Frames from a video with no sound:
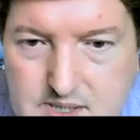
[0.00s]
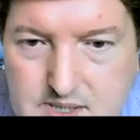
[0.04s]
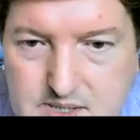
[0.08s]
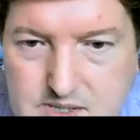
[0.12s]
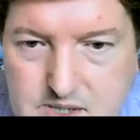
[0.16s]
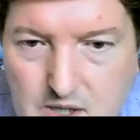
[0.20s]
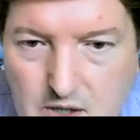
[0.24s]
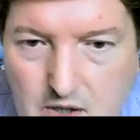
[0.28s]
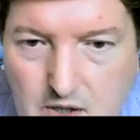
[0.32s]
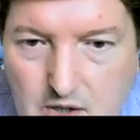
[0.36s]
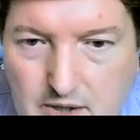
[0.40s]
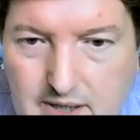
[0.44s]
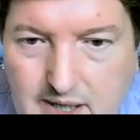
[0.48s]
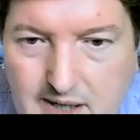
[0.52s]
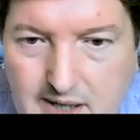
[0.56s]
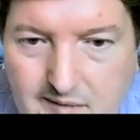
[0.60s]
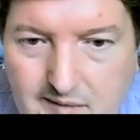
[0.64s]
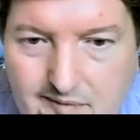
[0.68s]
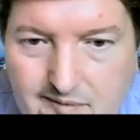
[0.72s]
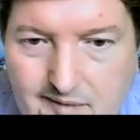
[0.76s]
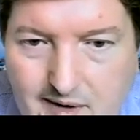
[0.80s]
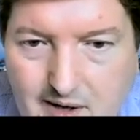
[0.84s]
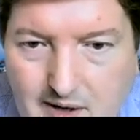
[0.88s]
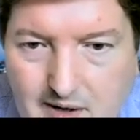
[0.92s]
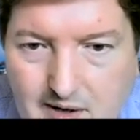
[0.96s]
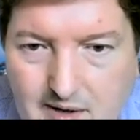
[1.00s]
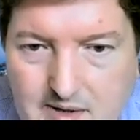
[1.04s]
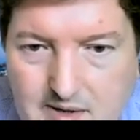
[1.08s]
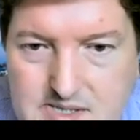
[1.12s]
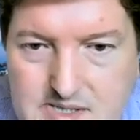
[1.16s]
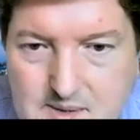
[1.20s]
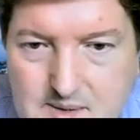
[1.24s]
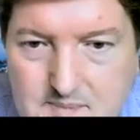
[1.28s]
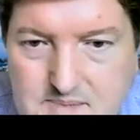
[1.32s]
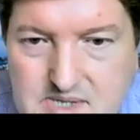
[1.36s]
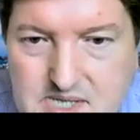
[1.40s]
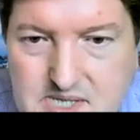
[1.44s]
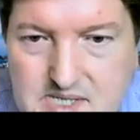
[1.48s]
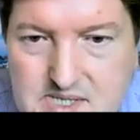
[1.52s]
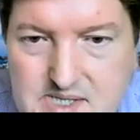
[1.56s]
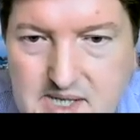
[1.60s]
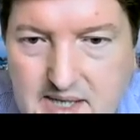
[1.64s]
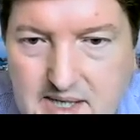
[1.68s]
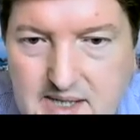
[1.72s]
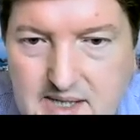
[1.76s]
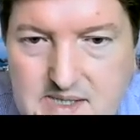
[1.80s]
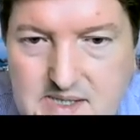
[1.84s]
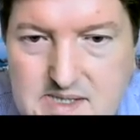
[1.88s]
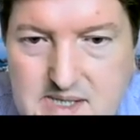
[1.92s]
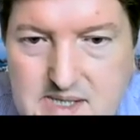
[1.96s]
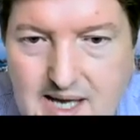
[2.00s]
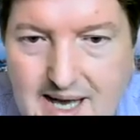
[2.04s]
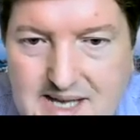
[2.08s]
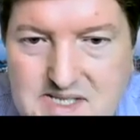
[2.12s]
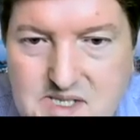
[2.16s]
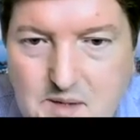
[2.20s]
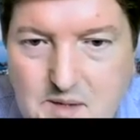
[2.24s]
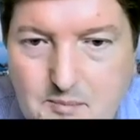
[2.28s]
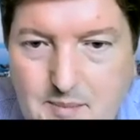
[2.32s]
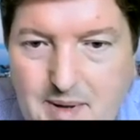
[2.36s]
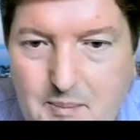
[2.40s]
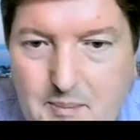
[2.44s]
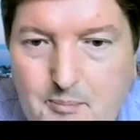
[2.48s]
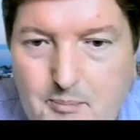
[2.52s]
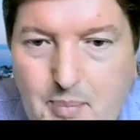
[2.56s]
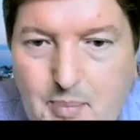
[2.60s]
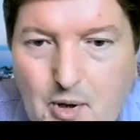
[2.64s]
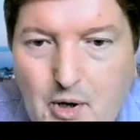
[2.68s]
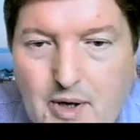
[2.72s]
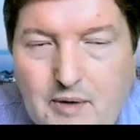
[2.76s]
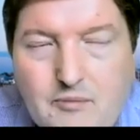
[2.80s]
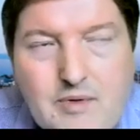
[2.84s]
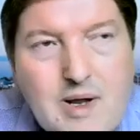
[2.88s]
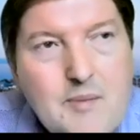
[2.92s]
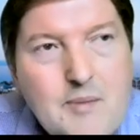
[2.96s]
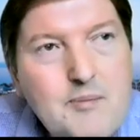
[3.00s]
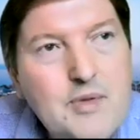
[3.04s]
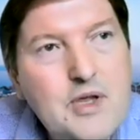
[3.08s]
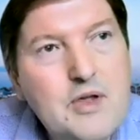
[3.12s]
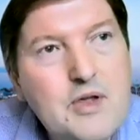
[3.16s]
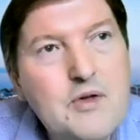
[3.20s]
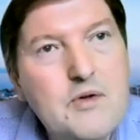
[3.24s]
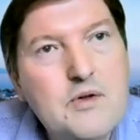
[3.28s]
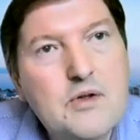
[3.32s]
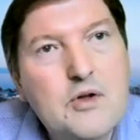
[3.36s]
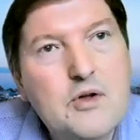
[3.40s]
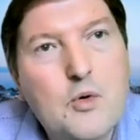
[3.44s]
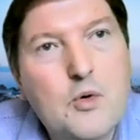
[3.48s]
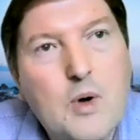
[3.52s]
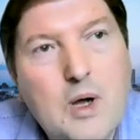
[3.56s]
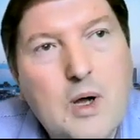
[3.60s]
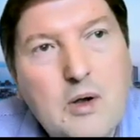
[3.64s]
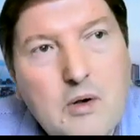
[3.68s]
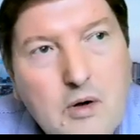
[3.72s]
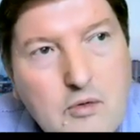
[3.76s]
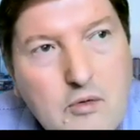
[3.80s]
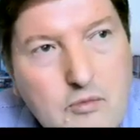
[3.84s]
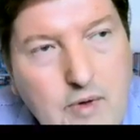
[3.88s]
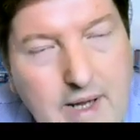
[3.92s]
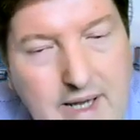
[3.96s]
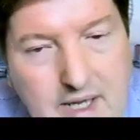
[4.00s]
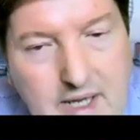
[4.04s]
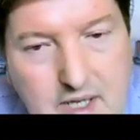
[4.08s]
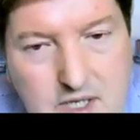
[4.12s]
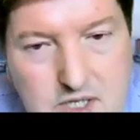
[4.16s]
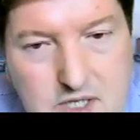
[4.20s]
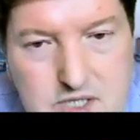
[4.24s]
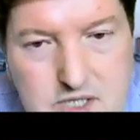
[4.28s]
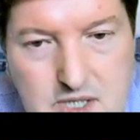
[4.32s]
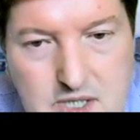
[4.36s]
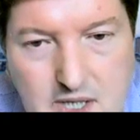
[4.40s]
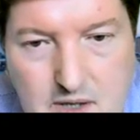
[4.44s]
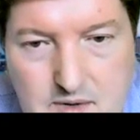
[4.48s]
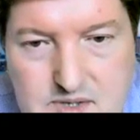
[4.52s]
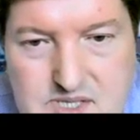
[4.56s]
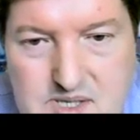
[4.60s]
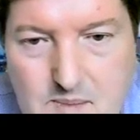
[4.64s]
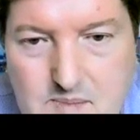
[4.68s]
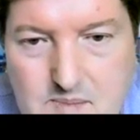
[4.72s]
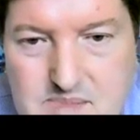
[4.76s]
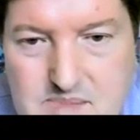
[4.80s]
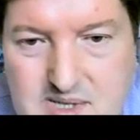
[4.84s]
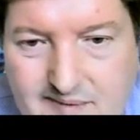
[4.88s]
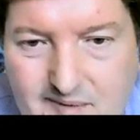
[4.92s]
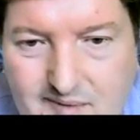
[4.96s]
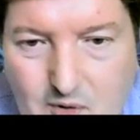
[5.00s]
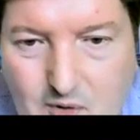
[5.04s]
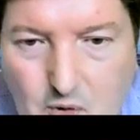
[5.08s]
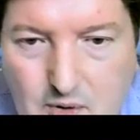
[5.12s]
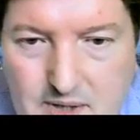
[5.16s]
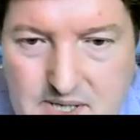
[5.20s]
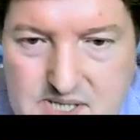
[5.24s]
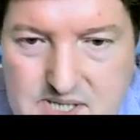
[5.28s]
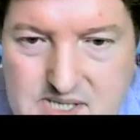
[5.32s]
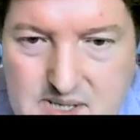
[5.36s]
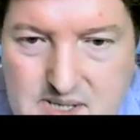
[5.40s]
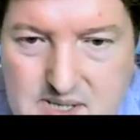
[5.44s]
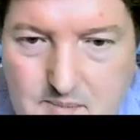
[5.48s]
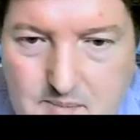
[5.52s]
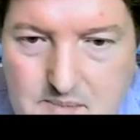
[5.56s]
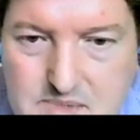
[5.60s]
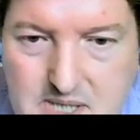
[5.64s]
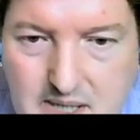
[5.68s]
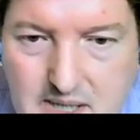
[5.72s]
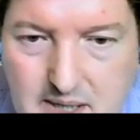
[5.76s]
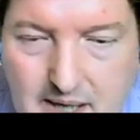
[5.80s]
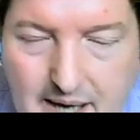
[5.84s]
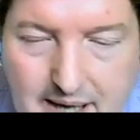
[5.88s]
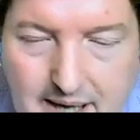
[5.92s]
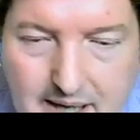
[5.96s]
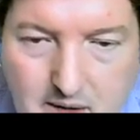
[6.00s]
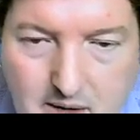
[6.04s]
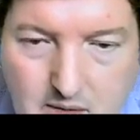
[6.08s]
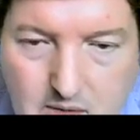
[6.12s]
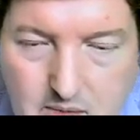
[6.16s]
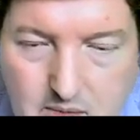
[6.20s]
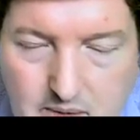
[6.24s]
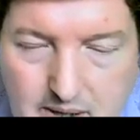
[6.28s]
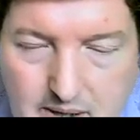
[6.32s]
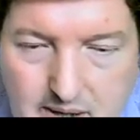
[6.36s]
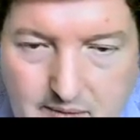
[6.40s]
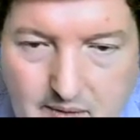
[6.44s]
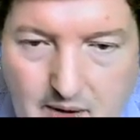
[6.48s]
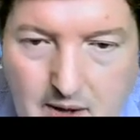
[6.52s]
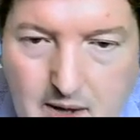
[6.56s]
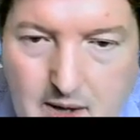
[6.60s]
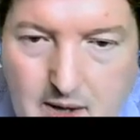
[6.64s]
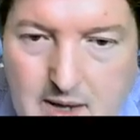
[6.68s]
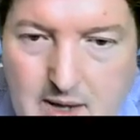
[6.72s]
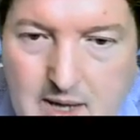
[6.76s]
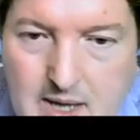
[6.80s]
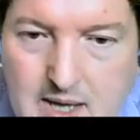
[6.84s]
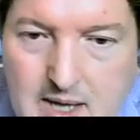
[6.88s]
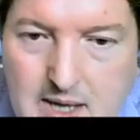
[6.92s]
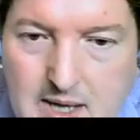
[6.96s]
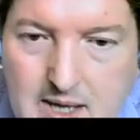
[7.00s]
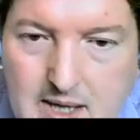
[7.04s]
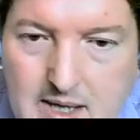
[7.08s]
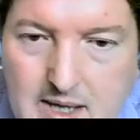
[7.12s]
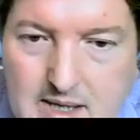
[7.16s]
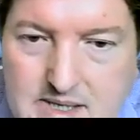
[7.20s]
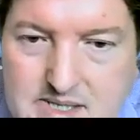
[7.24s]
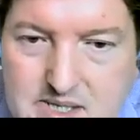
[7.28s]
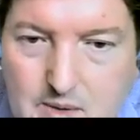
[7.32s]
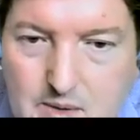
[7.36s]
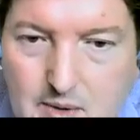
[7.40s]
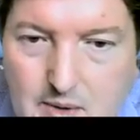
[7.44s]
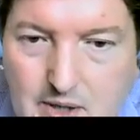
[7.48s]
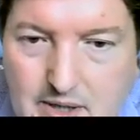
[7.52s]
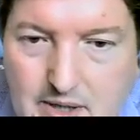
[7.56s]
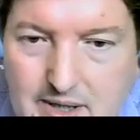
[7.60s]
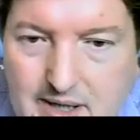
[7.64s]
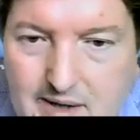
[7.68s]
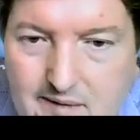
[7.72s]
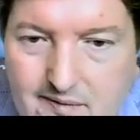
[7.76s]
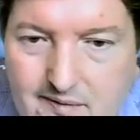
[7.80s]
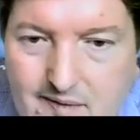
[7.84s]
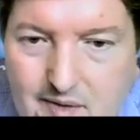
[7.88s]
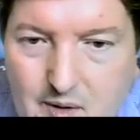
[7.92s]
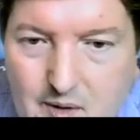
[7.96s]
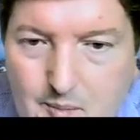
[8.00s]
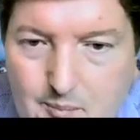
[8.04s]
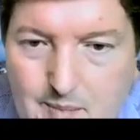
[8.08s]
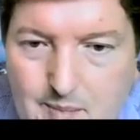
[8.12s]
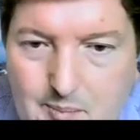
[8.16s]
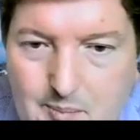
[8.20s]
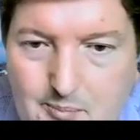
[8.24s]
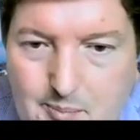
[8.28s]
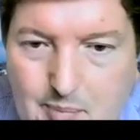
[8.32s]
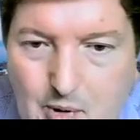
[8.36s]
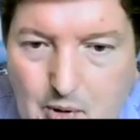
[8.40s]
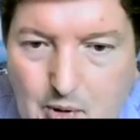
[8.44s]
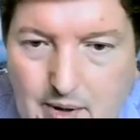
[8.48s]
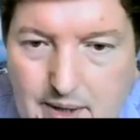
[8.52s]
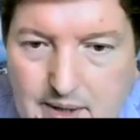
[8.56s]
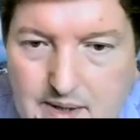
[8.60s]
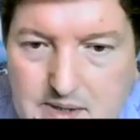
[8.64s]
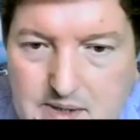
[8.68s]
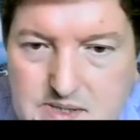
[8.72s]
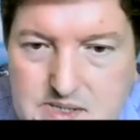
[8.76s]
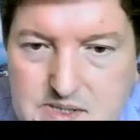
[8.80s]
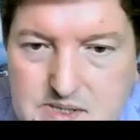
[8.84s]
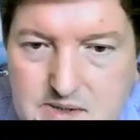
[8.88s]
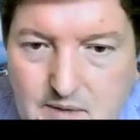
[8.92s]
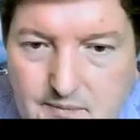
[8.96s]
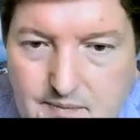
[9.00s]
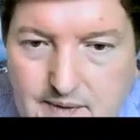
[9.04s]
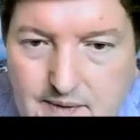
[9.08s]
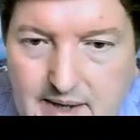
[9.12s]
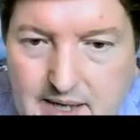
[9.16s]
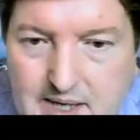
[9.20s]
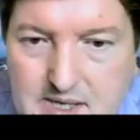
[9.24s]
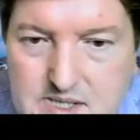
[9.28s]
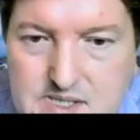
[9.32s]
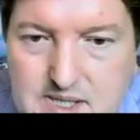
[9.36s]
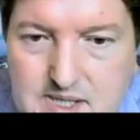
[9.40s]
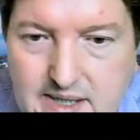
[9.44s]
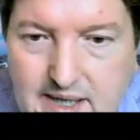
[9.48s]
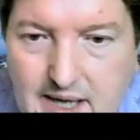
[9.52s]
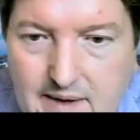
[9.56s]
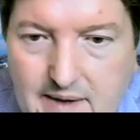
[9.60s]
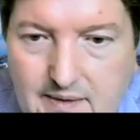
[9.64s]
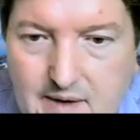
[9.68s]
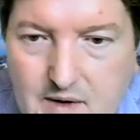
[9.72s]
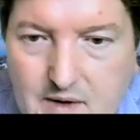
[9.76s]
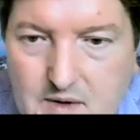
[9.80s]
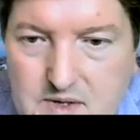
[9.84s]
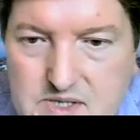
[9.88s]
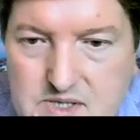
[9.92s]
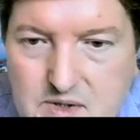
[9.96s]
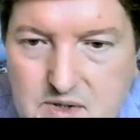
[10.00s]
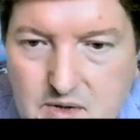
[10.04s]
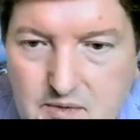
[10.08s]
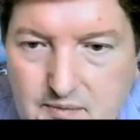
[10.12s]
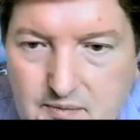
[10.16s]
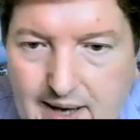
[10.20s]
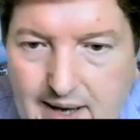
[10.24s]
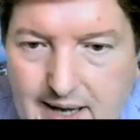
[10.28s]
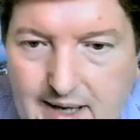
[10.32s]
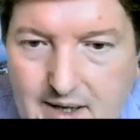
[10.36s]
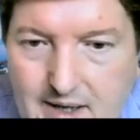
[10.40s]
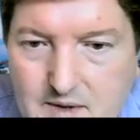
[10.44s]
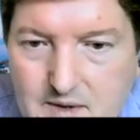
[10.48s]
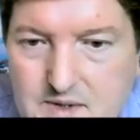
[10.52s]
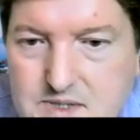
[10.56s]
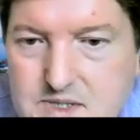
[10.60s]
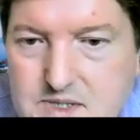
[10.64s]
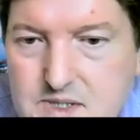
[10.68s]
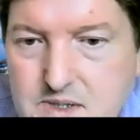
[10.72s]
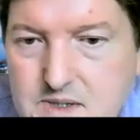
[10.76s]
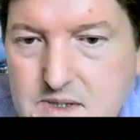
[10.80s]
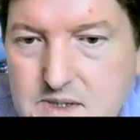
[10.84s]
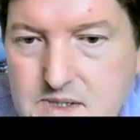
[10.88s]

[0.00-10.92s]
So you're looking for 76 as the midpoint. Remember, you quote a range, you know, 74 to 78 or whatever. So we're looking for the midpoints of these to get those sort of values.